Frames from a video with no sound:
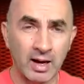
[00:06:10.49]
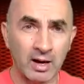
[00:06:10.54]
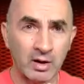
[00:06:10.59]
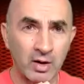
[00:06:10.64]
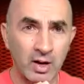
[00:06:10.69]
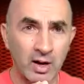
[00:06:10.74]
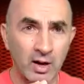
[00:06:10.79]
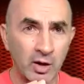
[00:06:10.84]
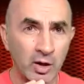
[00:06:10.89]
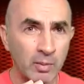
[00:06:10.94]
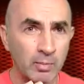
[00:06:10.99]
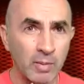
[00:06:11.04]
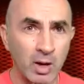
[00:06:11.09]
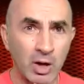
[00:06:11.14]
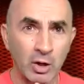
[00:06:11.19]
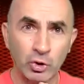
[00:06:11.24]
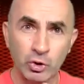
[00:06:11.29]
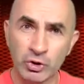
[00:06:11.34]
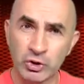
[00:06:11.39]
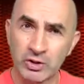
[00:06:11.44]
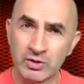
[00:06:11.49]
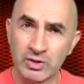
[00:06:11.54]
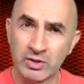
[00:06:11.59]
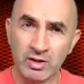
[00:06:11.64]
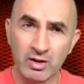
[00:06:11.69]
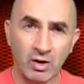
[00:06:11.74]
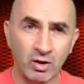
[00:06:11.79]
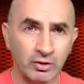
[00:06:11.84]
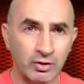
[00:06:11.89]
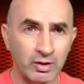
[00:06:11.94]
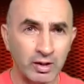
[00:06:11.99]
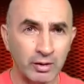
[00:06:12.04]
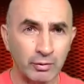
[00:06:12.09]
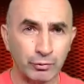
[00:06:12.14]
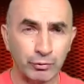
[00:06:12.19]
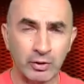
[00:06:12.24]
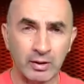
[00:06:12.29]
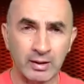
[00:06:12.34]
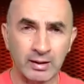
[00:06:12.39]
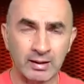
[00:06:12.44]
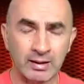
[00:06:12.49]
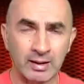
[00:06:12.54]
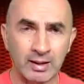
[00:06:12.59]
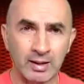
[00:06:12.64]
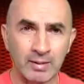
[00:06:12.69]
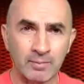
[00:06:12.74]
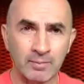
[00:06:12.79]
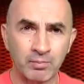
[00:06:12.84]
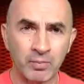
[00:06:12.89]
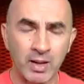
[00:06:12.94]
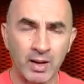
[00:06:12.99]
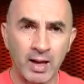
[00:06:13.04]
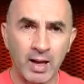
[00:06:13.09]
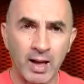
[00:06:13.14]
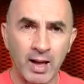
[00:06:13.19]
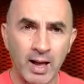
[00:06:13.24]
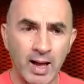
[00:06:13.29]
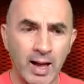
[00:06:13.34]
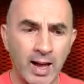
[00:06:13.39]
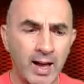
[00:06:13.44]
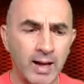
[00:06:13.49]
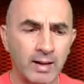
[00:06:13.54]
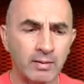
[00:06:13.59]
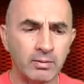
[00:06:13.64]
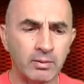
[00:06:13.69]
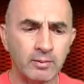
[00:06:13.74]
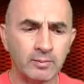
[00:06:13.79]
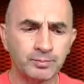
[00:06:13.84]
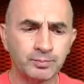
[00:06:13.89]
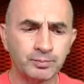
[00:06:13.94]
and our emotions are differently. And